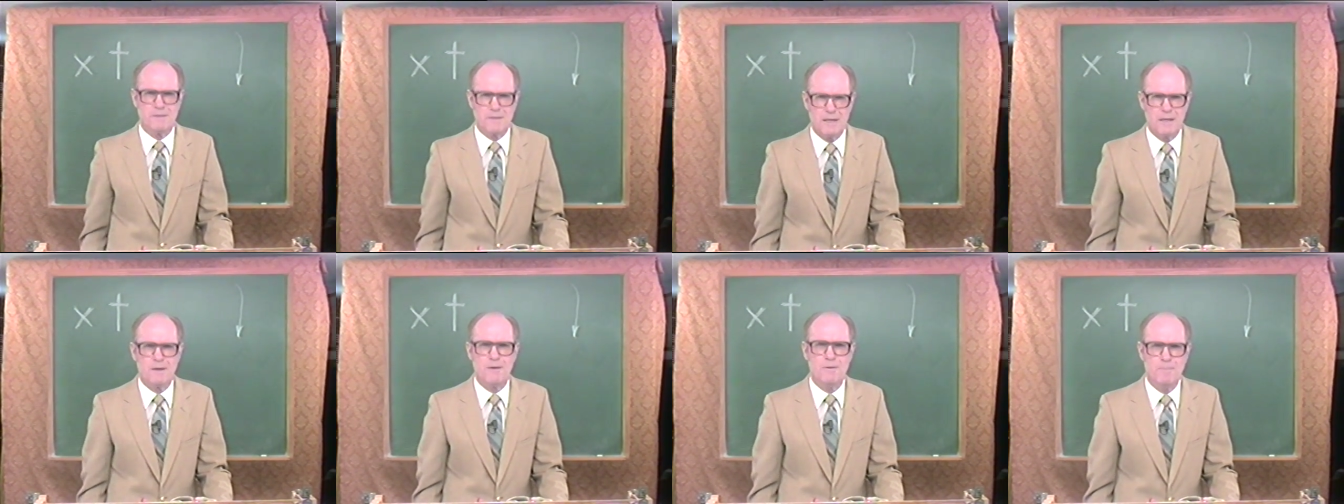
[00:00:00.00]

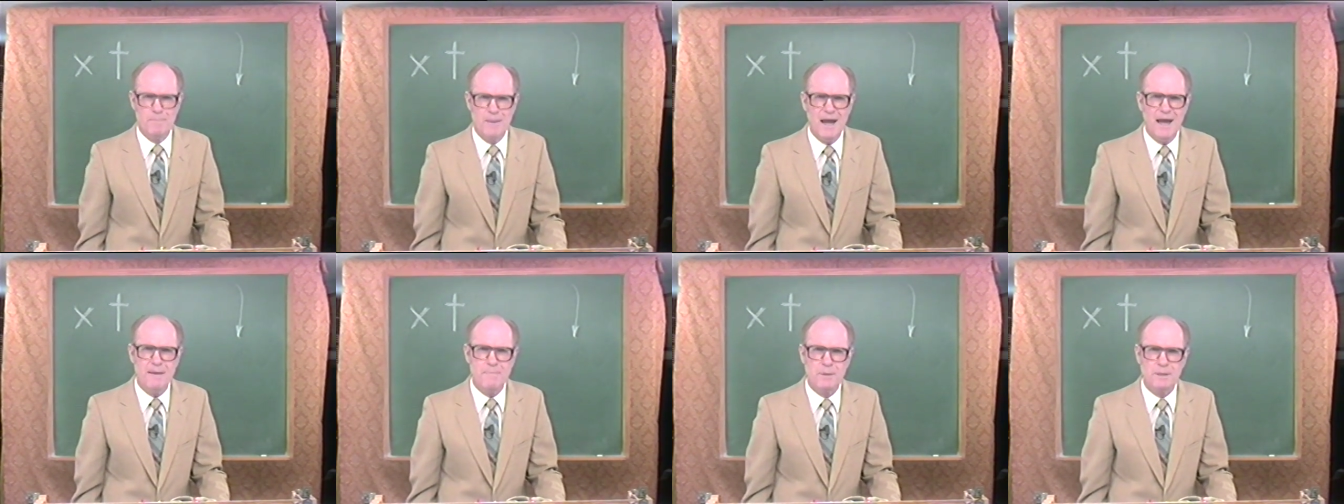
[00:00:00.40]
their
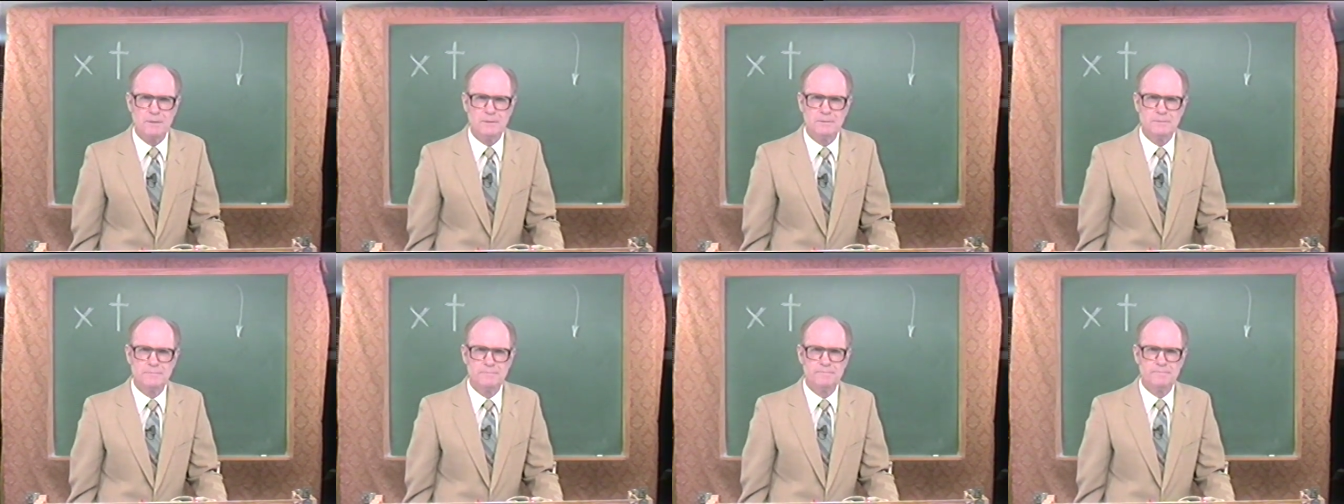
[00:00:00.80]
Bible.
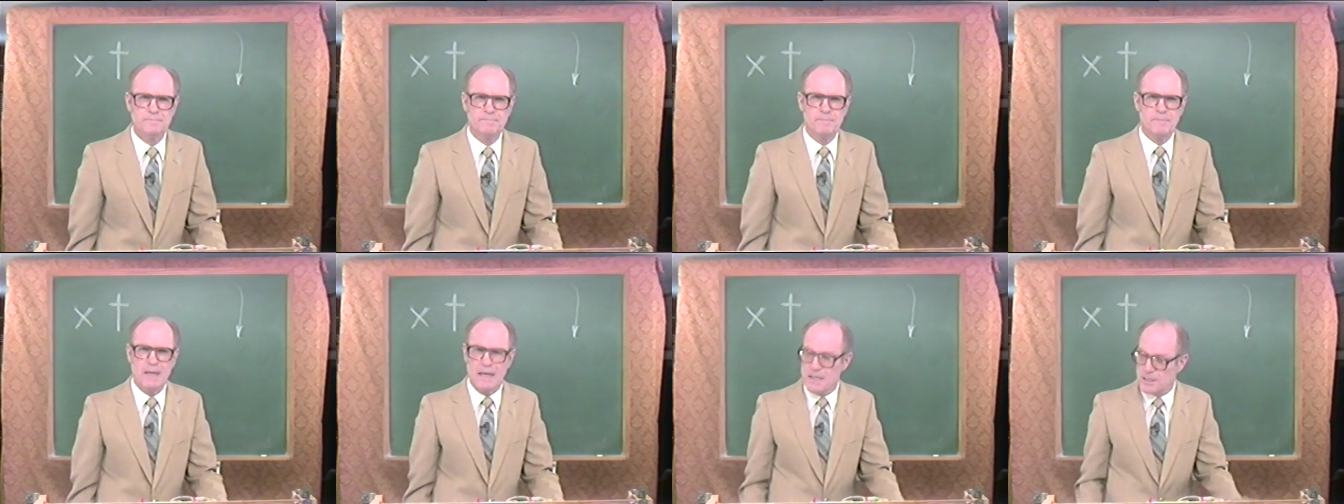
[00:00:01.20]

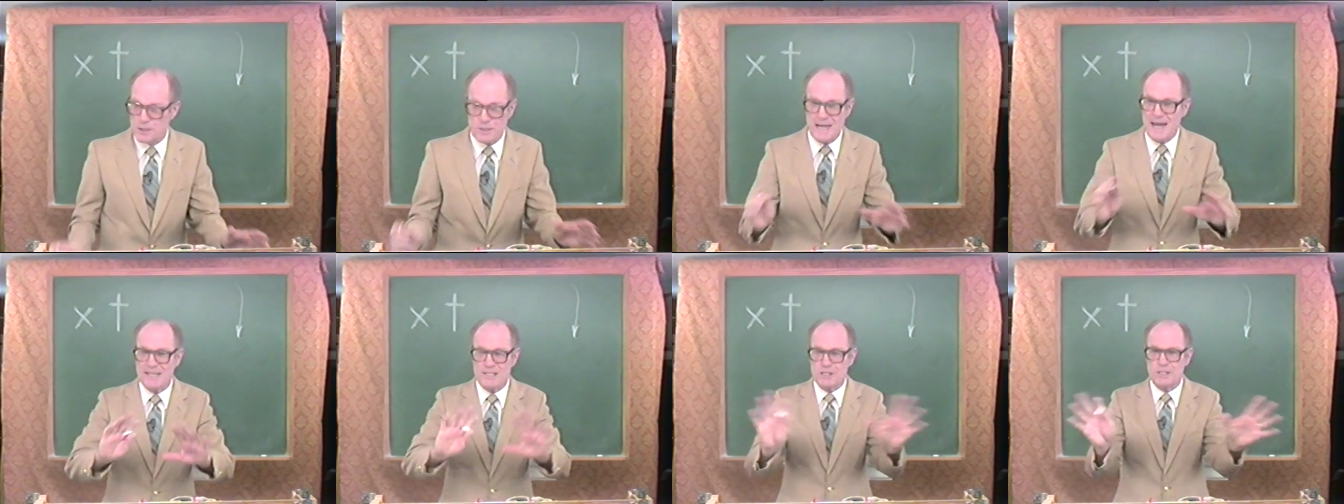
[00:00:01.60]
It's
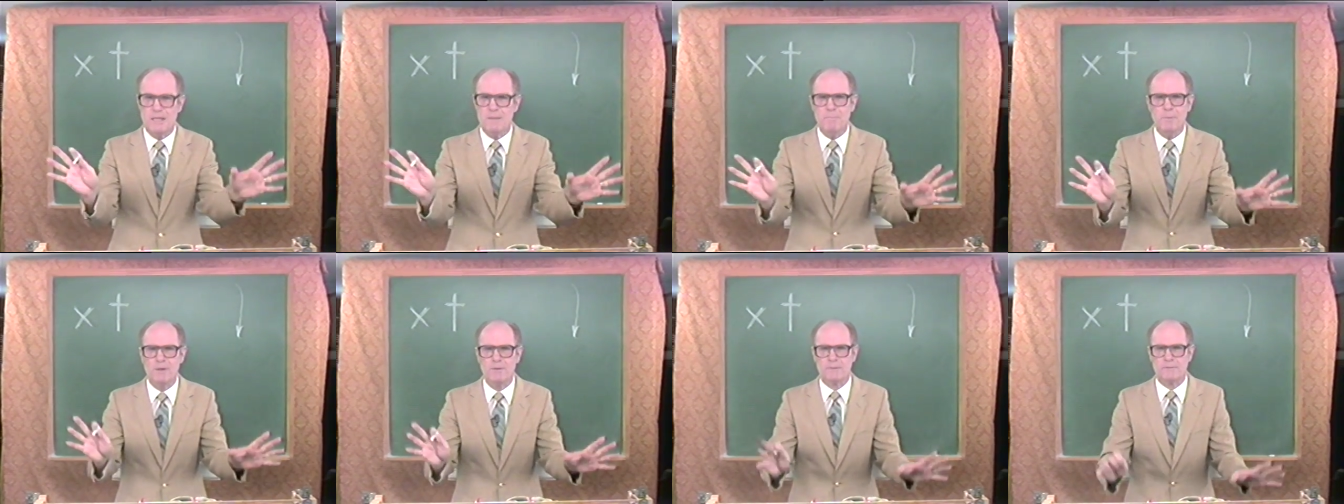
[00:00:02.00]
that
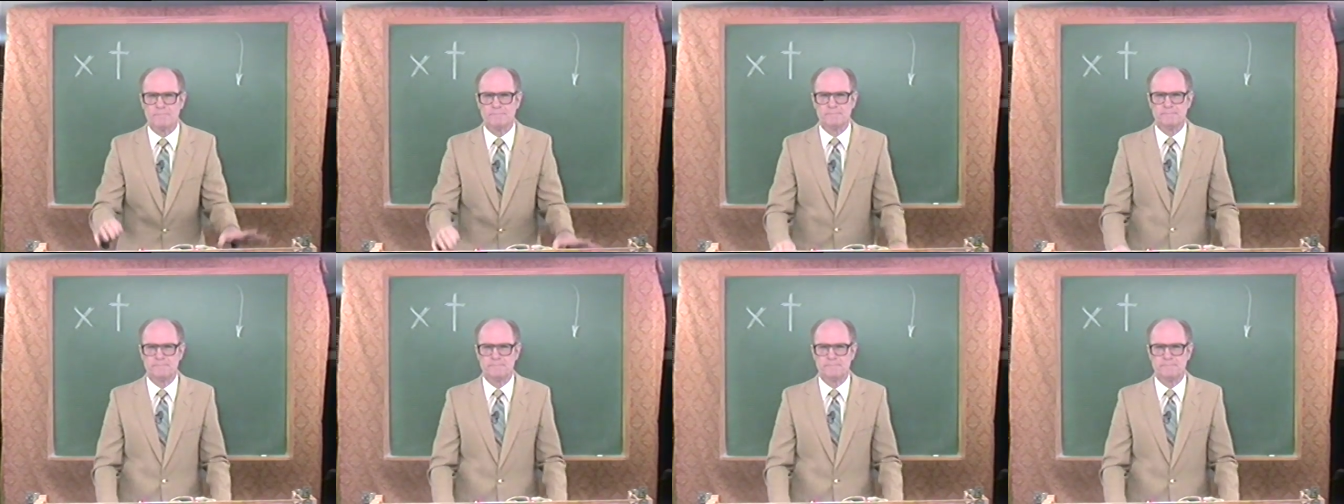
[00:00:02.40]
simple.